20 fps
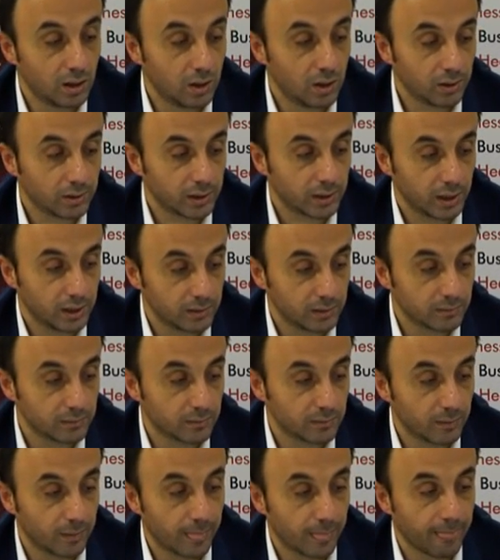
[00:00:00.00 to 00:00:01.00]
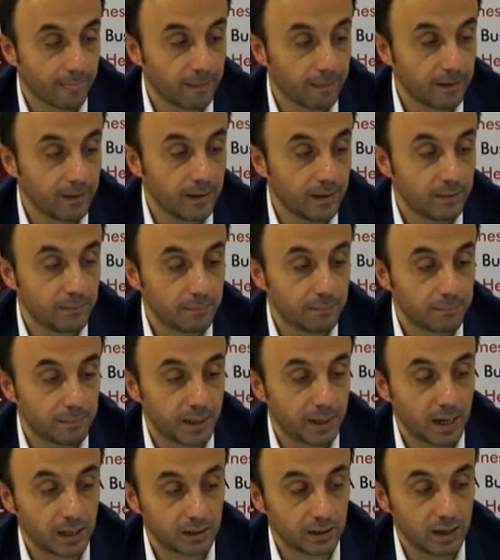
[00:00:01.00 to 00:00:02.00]
Okay.
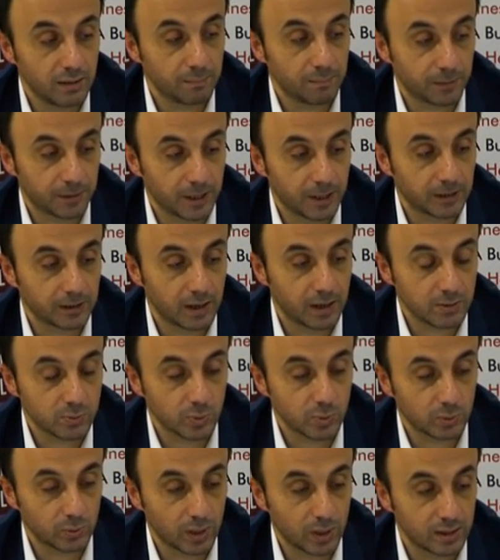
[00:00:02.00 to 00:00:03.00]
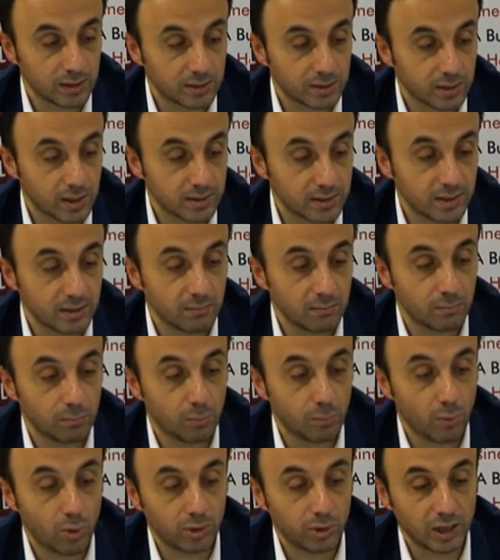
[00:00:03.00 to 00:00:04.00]
In paragraphs, what we are discussing,
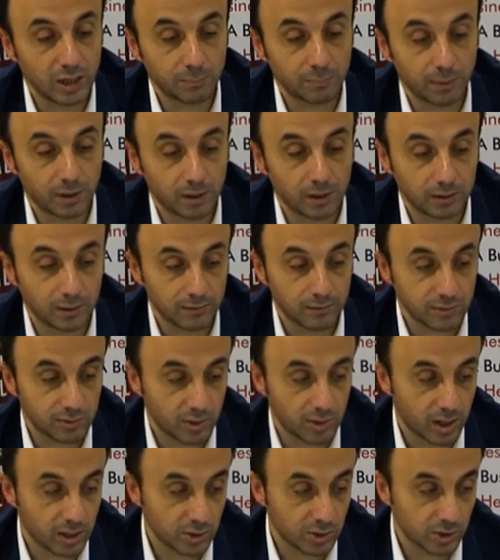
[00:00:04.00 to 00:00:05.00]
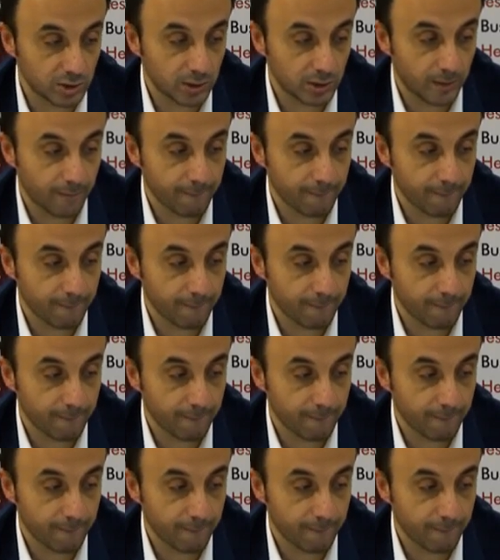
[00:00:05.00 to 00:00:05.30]
model paragraph structure.